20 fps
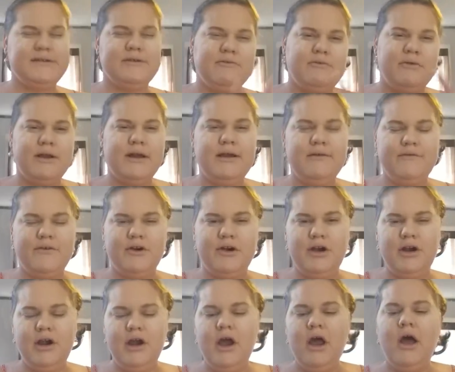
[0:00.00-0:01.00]
I always
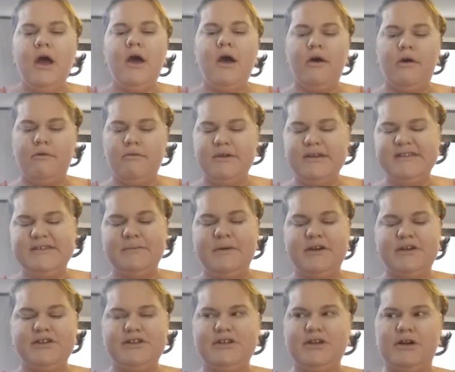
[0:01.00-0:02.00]
make sure I catch
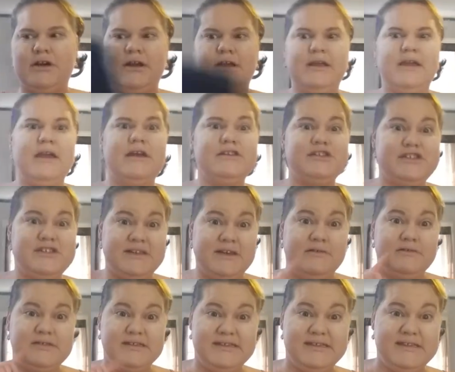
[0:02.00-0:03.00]
sales then,
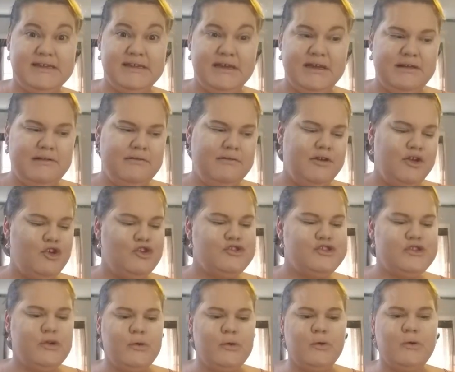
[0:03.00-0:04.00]
so I don't have to pay
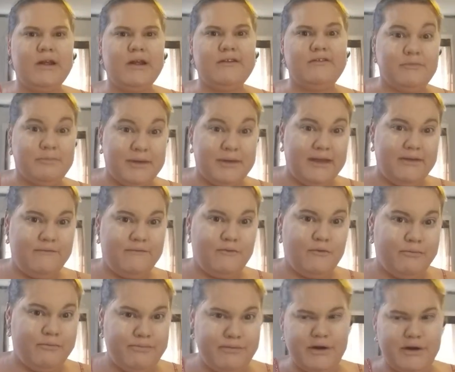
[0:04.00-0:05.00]
full price for
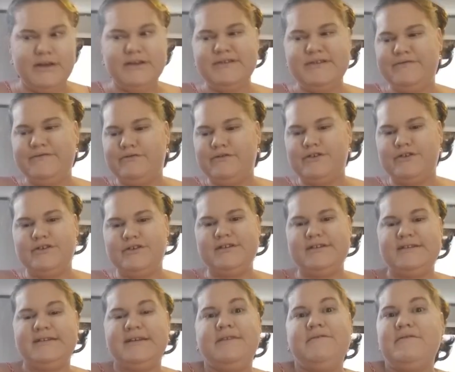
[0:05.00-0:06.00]
stuff that I
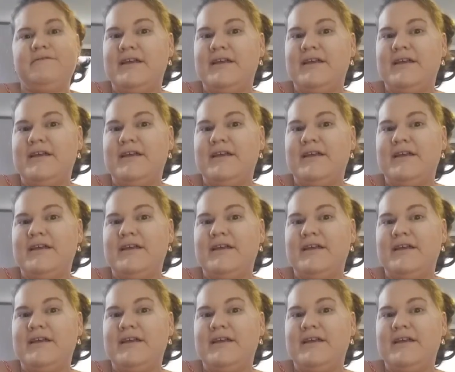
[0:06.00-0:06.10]
love.